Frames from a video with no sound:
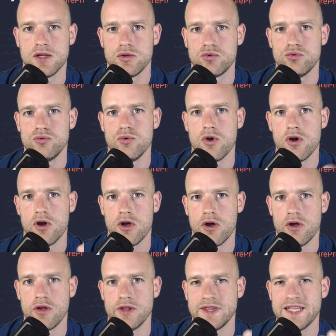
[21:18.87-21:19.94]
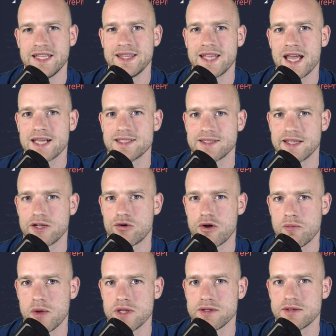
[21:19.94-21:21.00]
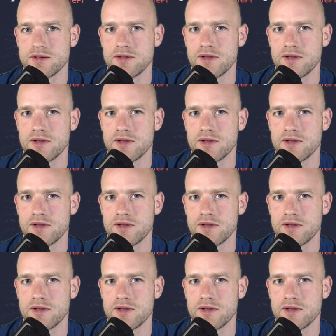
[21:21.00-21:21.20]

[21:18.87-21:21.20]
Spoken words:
to an index increment.